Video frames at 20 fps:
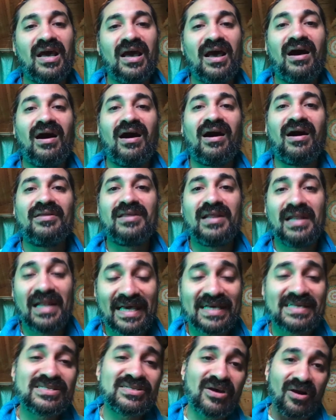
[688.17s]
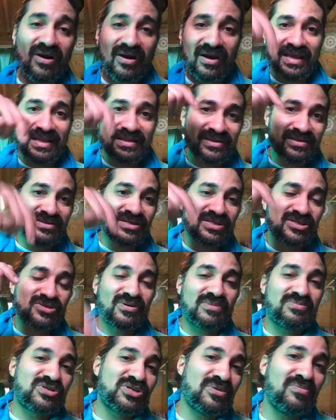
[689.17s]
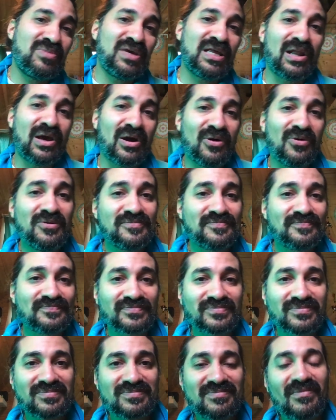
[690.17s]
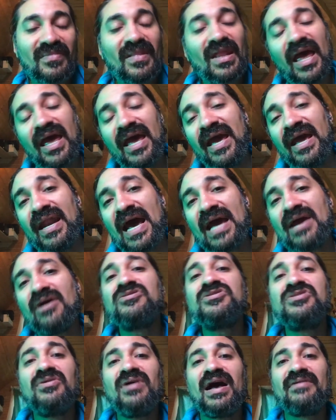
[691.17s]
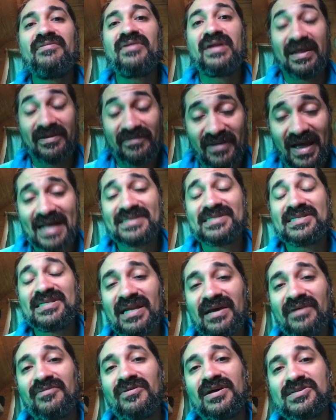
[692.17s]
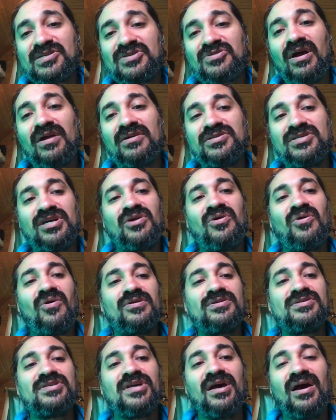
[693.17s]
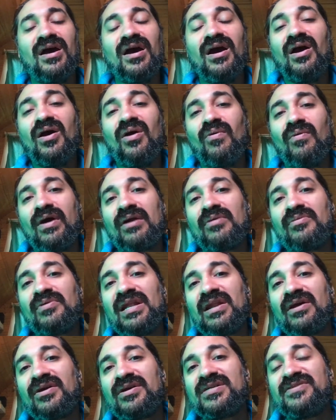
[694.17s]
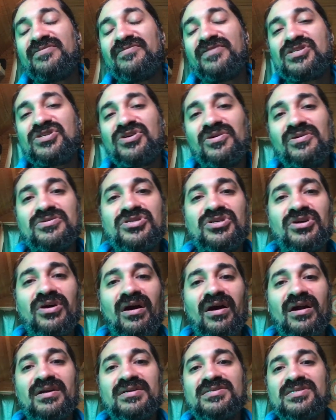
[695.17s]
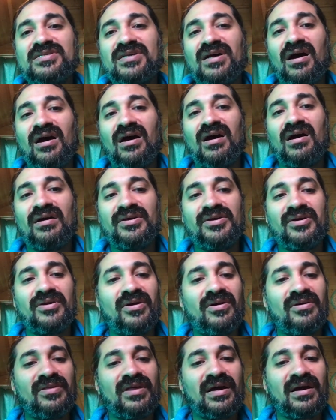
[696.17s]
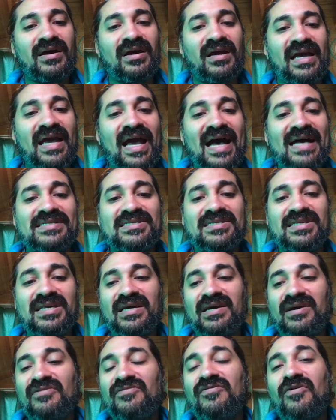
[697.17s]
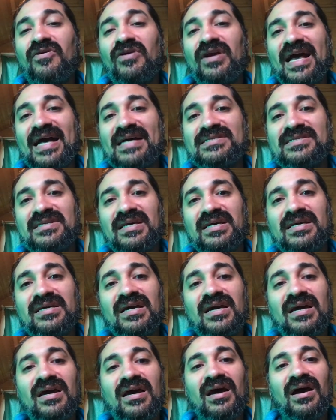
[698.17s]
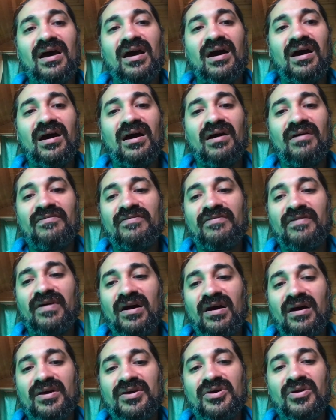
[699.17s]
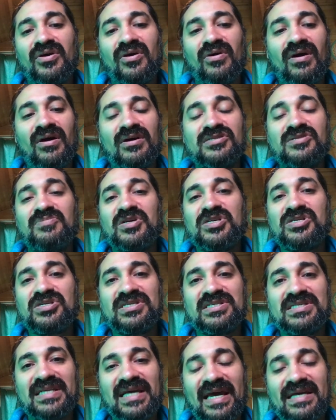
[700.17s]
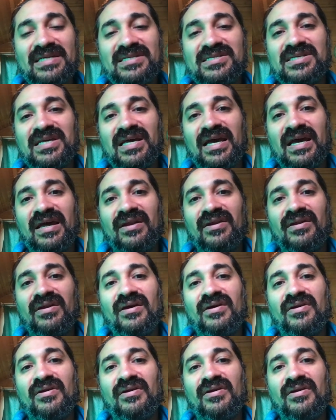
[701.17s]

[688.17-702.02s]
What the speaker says: The links are in the description below. And I also have an advanced level astrology course where we learn divisional charts, the casting and forecasting of auspicious dates and